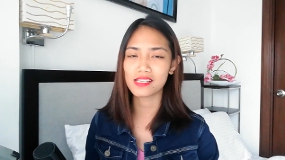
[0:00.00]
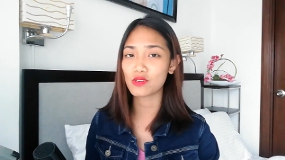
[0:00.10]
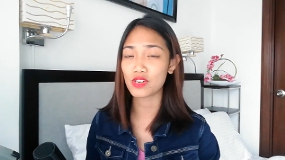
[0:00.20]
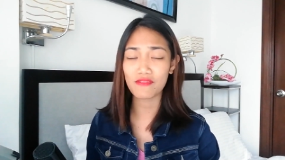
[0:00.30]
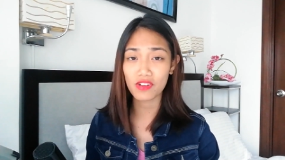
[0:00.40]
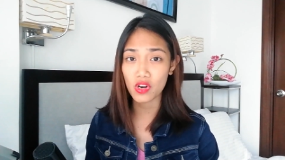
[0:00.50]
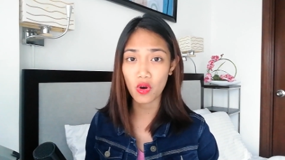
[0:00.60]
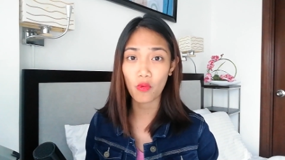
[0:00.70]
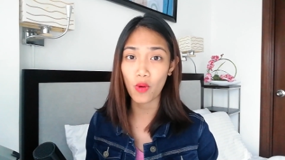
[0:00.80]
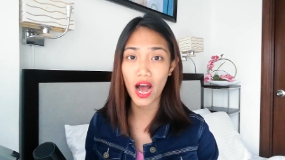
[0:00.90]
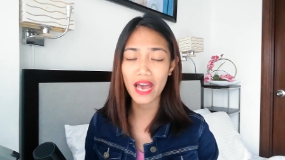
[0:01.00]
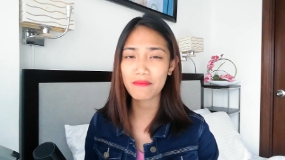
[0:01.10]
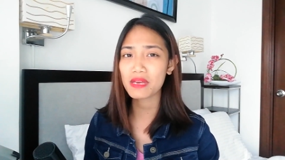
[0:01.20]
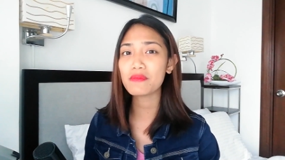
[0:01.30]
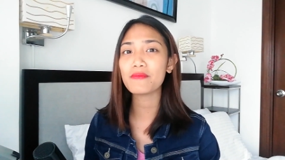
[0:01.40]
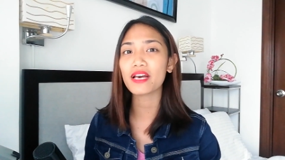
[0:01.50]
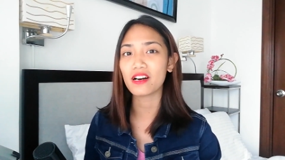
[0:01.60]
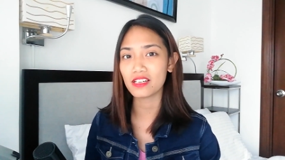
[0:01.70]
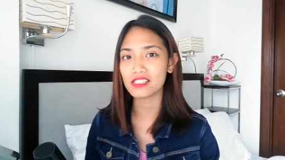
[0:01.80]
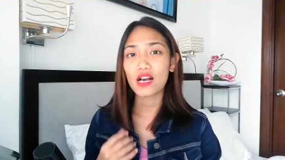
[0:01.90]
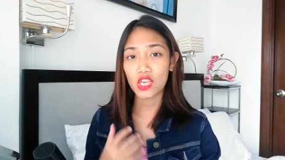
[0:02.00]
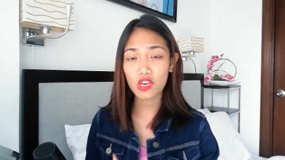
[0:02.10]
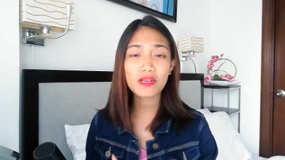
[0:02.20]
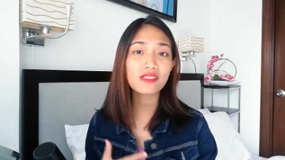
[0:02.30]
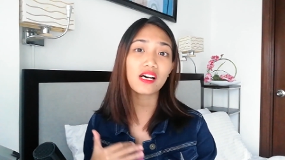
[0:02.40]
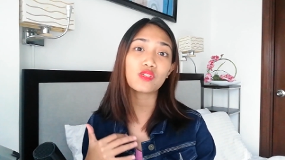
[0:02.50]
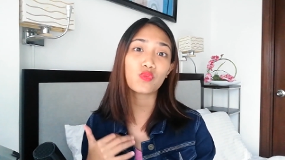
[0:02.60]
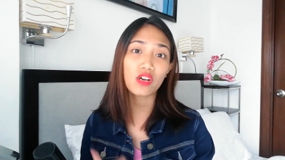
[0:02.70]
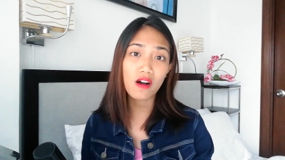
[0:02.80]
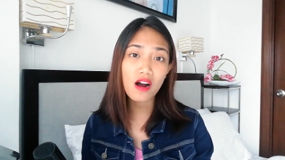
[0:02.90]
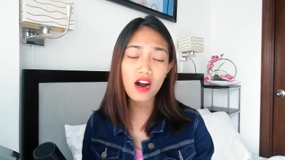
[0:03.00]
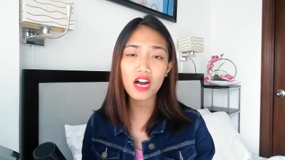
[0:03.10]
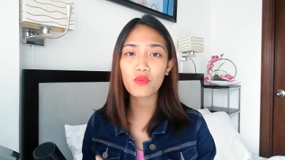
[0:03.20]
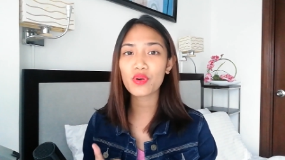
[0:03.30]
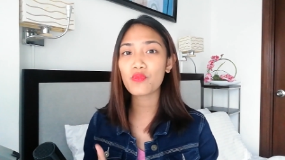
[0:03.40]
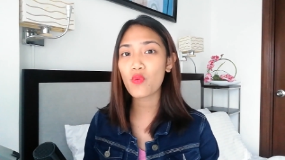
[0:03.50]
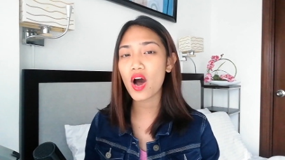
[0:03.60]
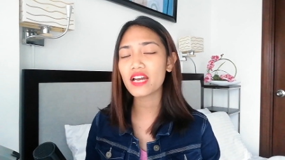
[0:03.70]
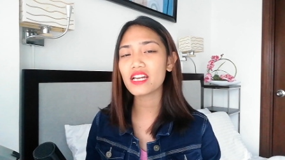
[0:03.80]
I don't even know why. Maybe because humans as we are, we want